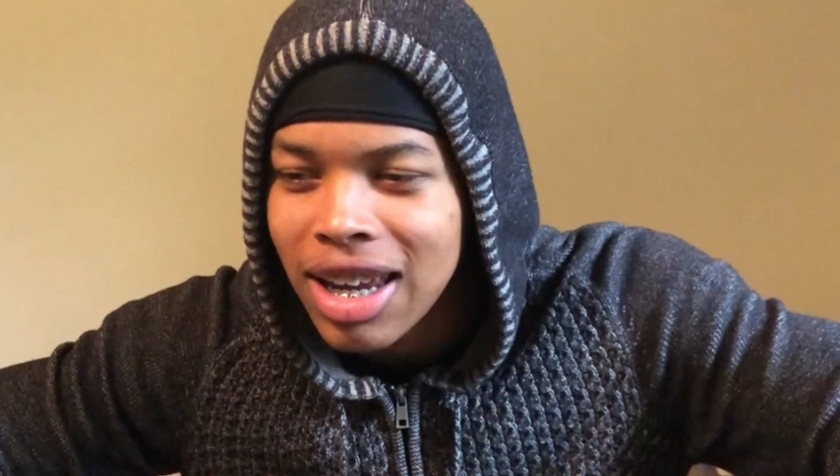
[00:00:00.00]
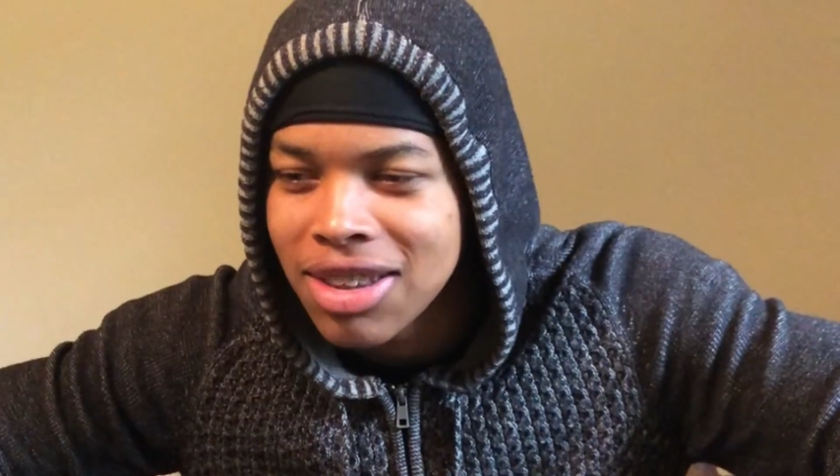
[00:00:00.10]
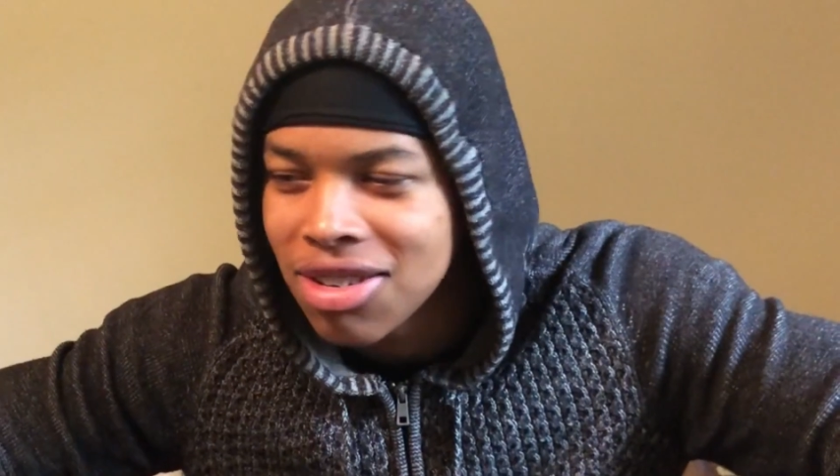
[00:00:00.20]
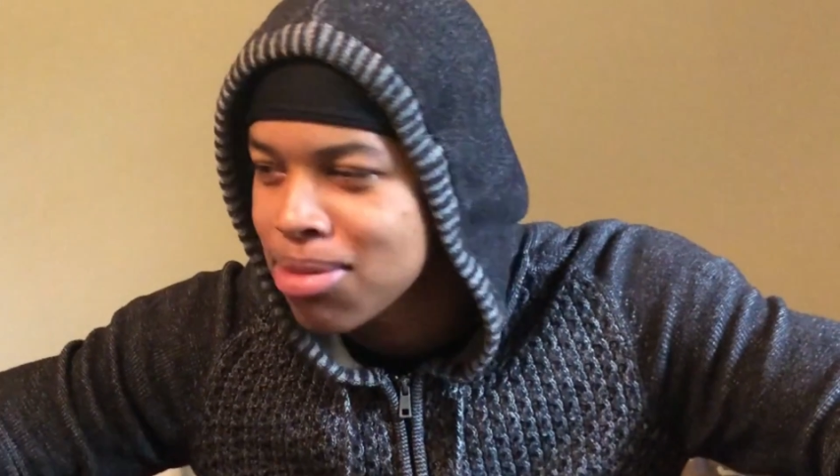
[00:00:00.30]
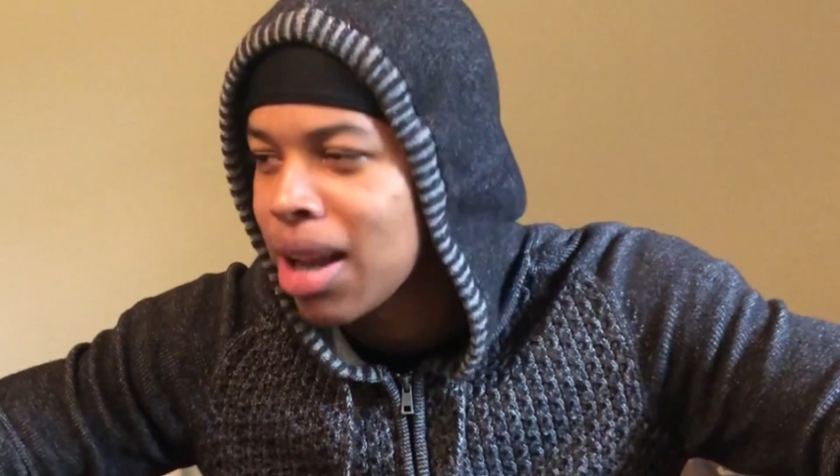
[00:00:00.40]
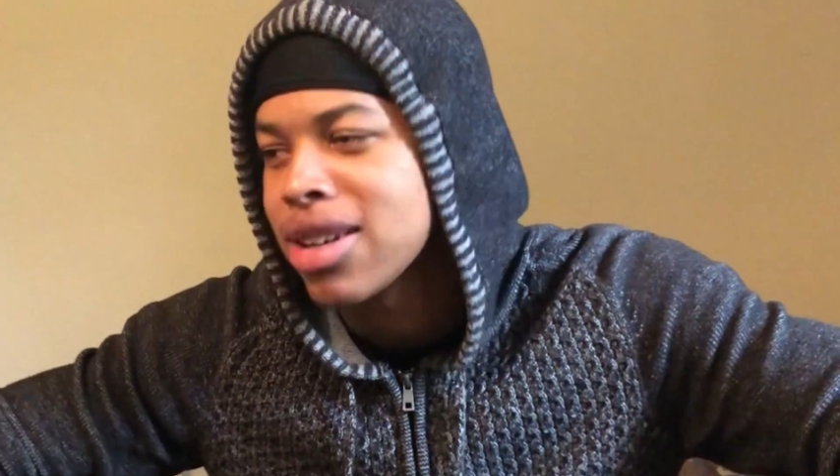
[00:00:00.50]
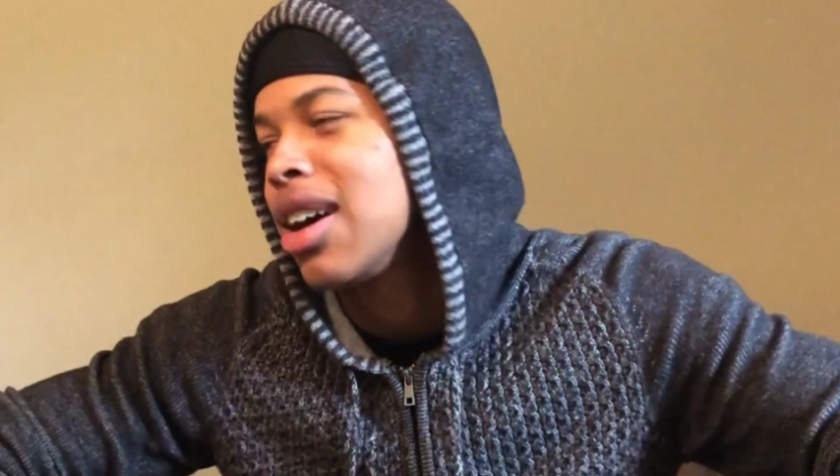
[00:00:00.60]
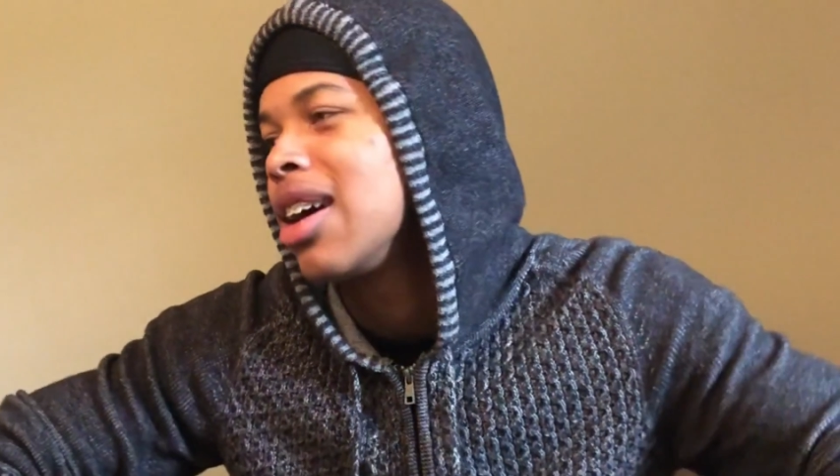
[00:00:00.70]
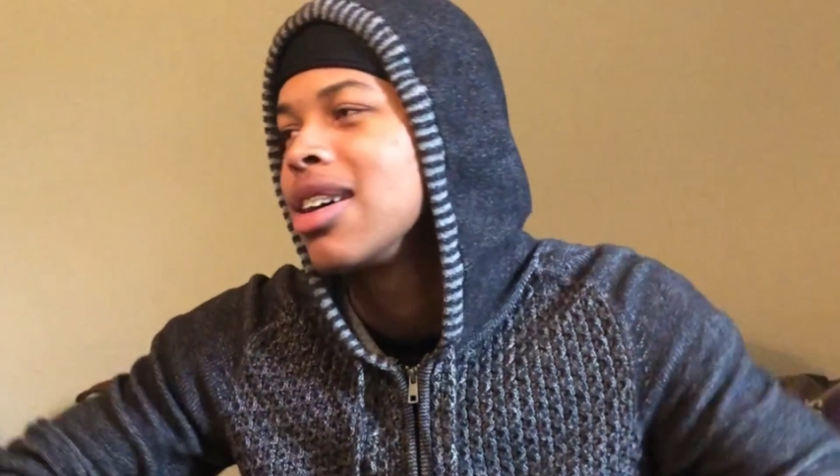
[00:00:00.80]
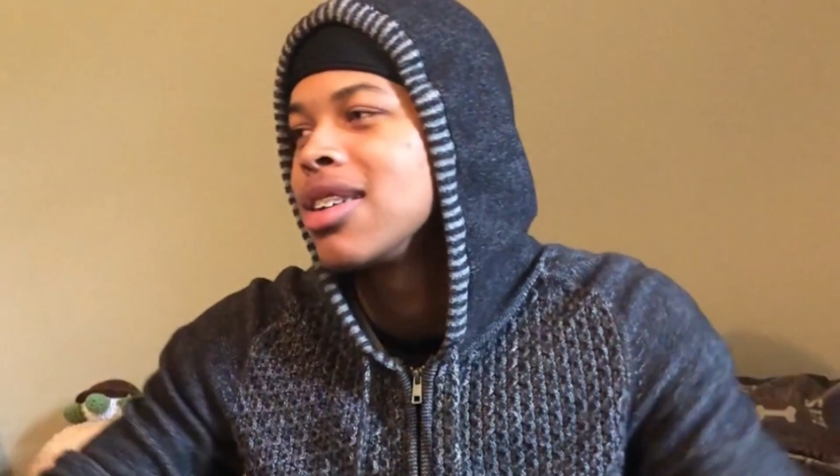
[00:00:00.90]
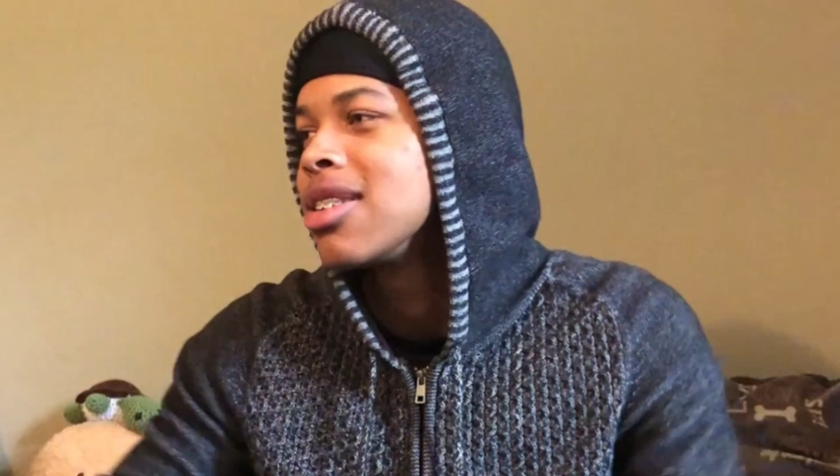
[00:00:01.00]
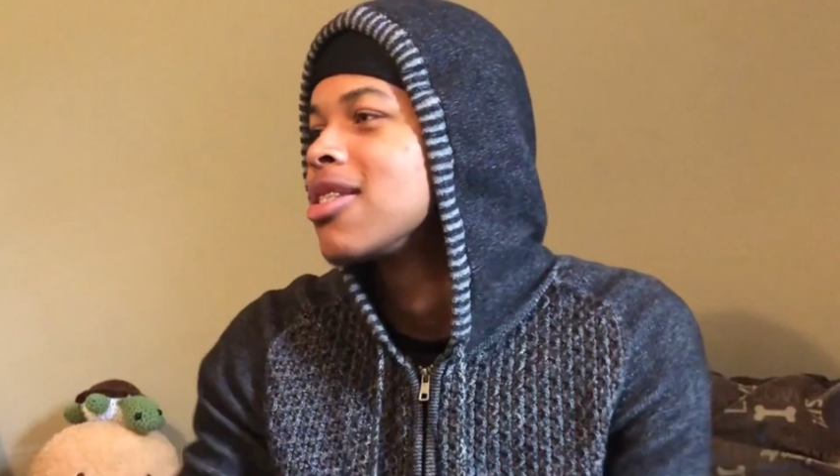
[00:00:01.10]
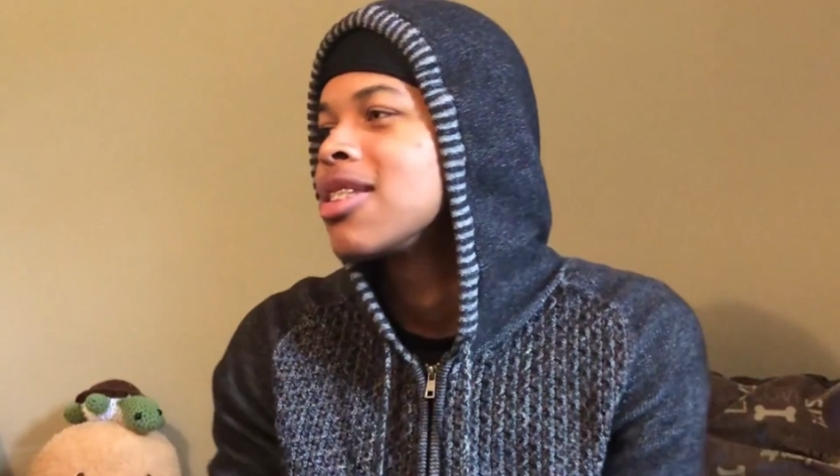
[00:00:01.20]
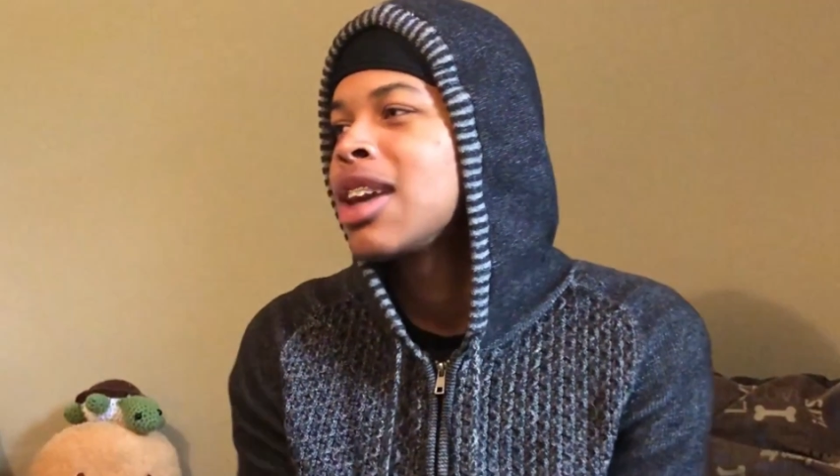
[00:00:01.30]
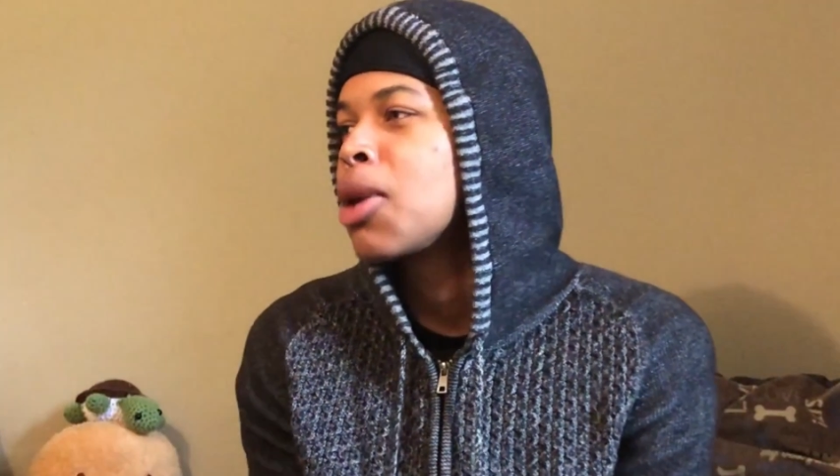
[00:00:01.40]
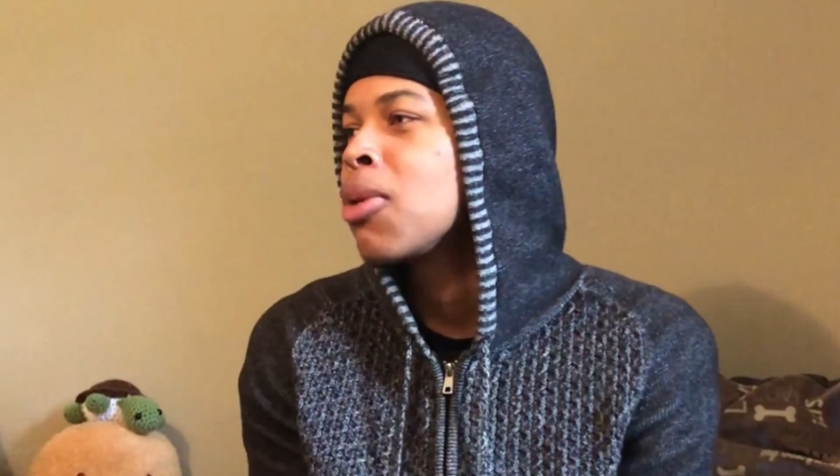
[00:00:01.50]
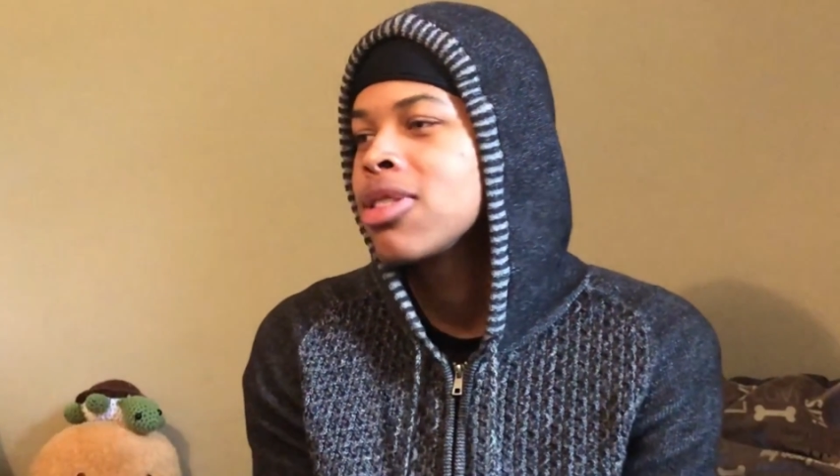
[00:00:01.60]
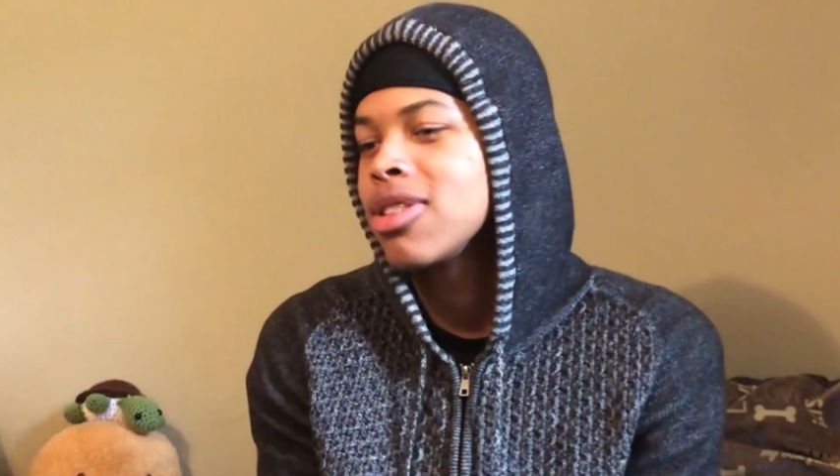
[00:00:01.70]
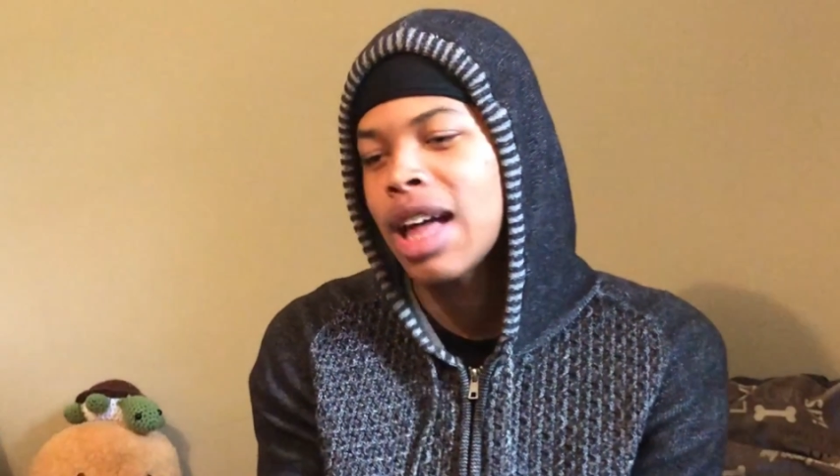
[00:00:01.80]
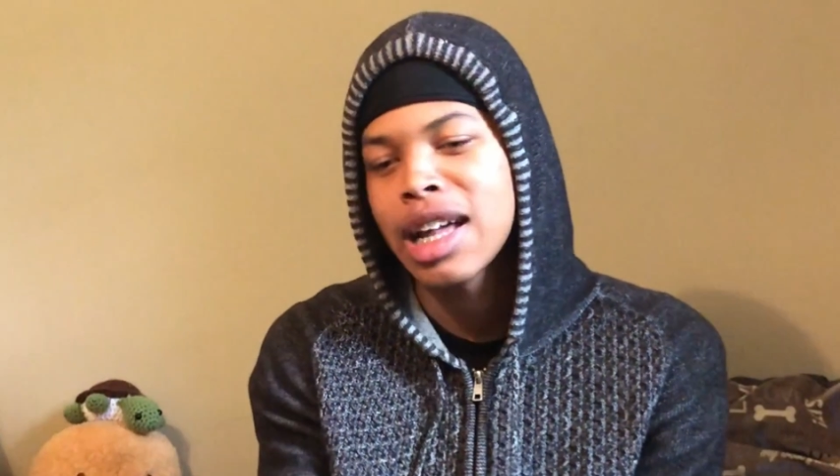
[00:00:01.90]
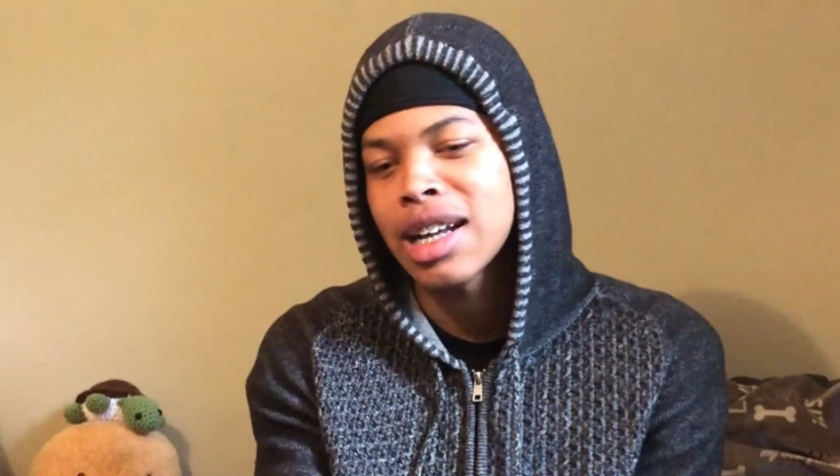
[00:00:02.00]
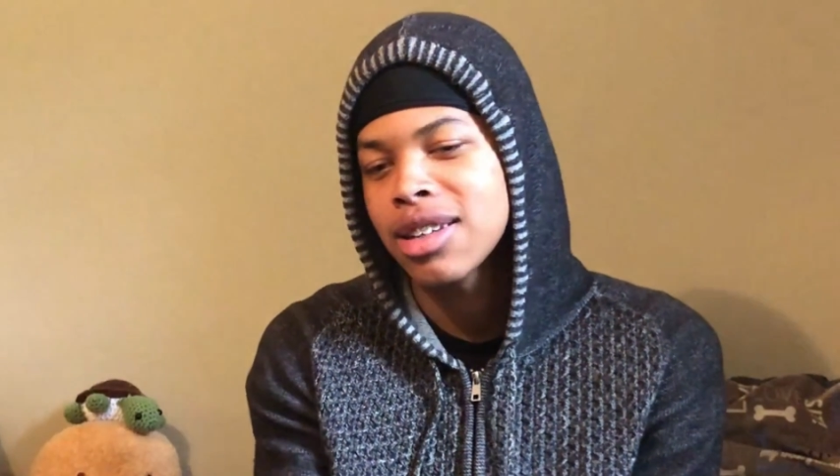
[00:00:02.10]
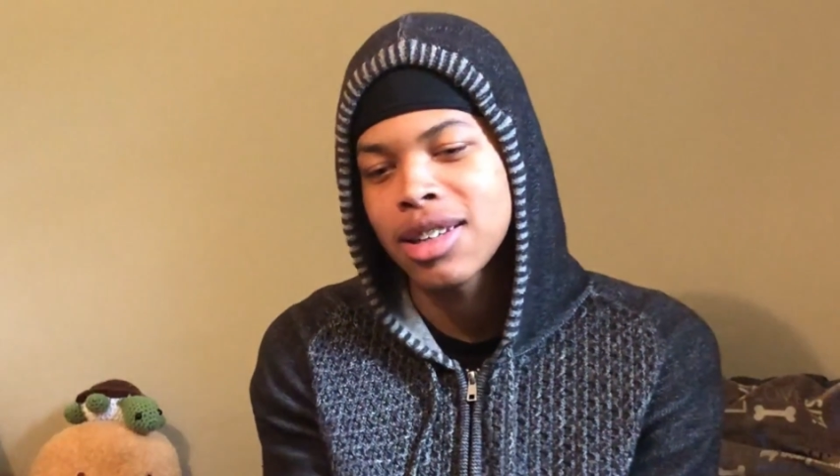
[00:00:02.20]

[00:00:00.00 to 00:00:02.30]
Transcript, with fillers: And then it's like, nah, it ain't worth it. I,